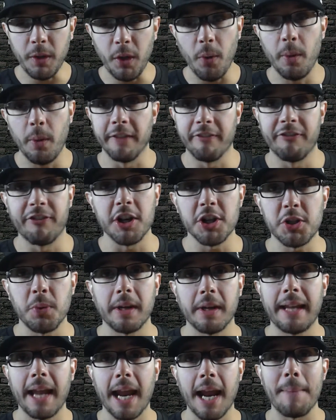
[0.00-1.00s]
when the first
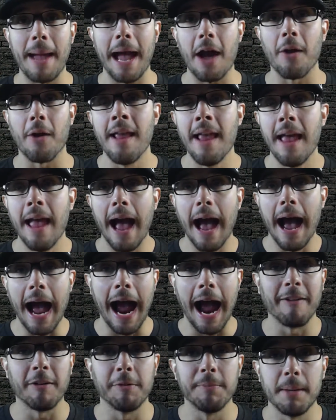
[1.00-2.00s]
one came out,
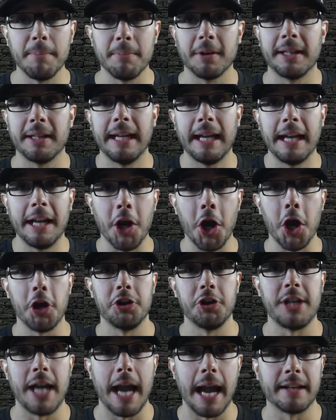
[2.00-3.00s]
I remember getting all
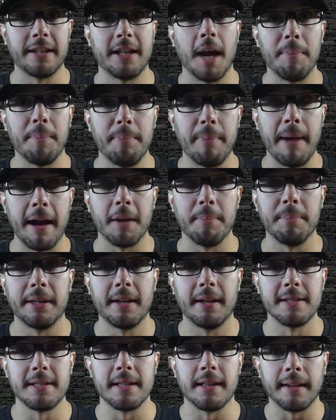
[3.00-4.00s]
jacked up about it
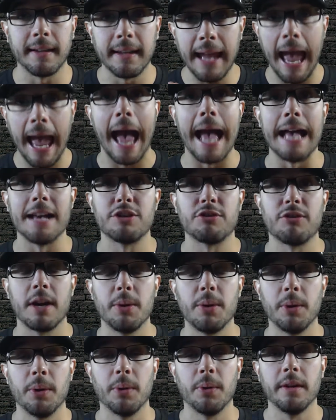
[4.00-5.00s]
because of the cast,
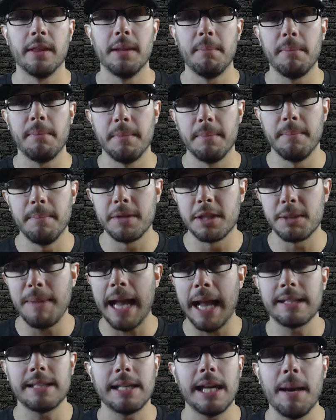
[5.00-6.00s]
right? We were in the
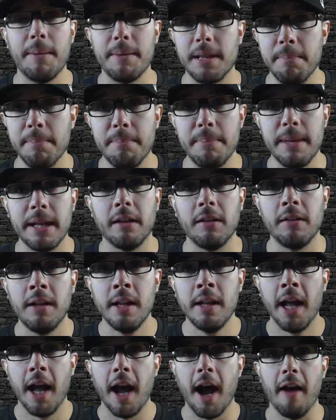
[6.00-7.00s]
smack dab in the middle
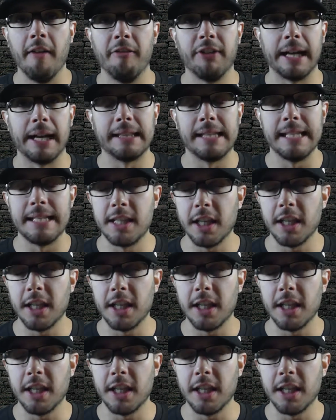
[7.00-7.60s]
of like this